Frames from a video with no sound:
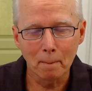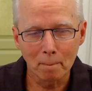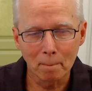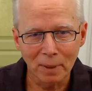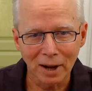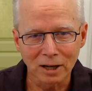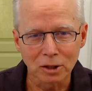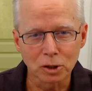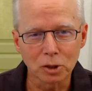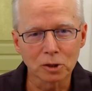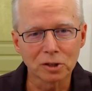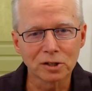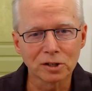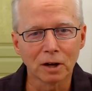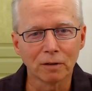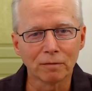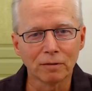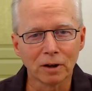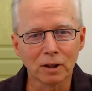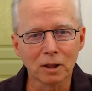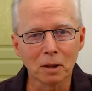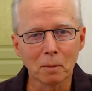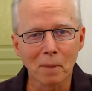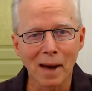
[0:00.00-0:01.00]
pat
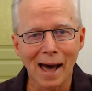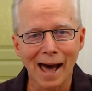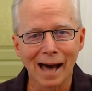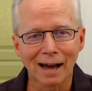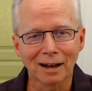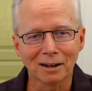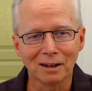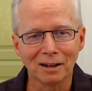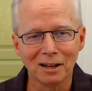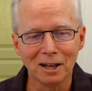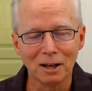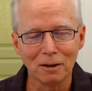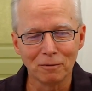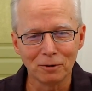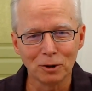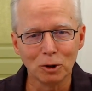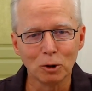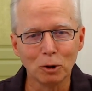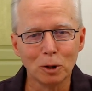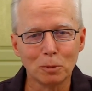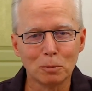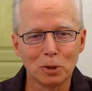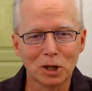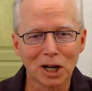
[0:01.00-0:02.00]
yourself on the back if
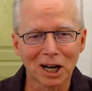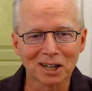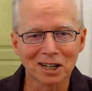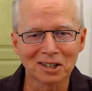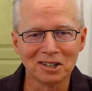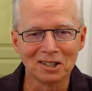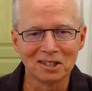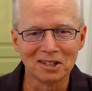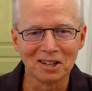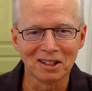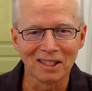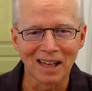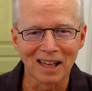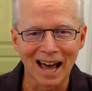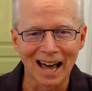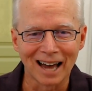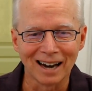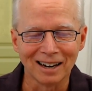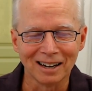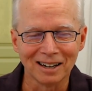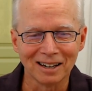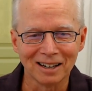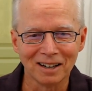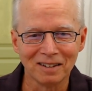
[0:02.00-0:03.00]
you objected to
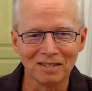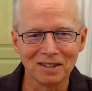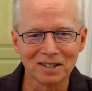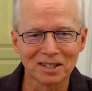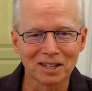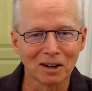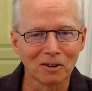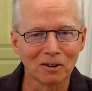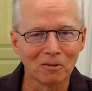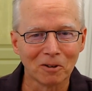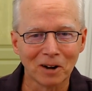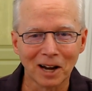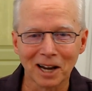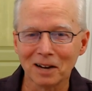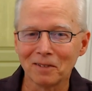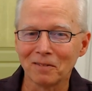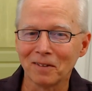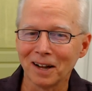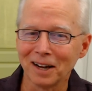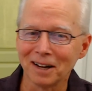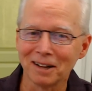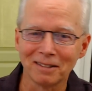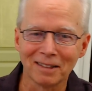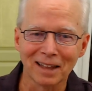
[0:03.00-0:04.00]
that. If you said, wait a
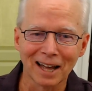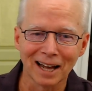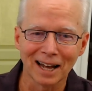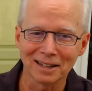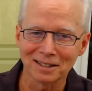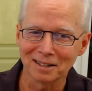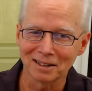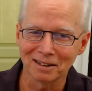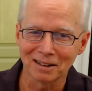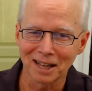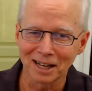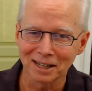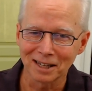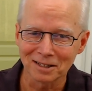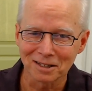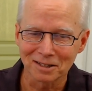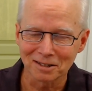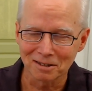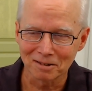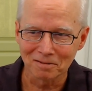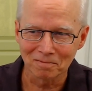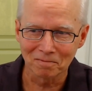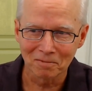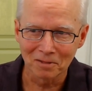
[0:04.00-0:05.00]
minute, that,
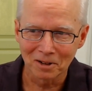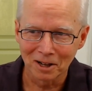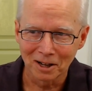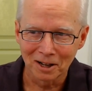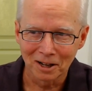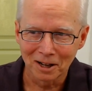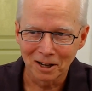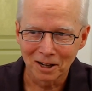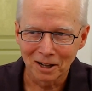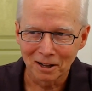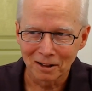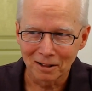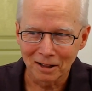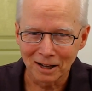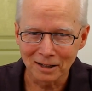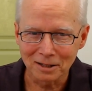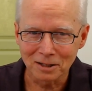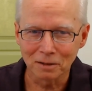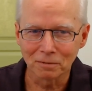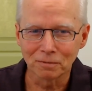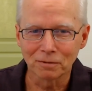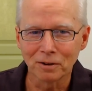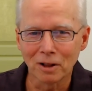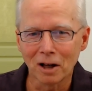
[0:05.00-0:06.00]
that's,
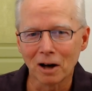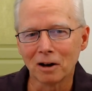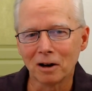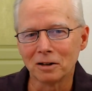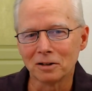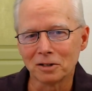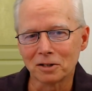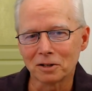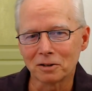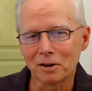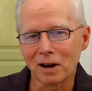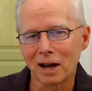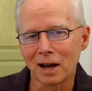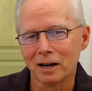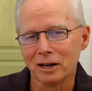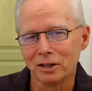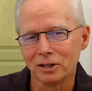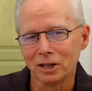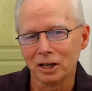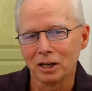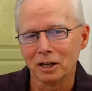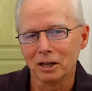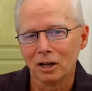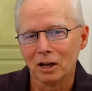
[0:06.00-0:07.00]
that's a flaw in
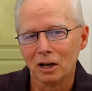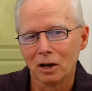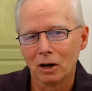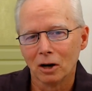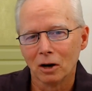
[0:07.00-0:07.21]
strategy.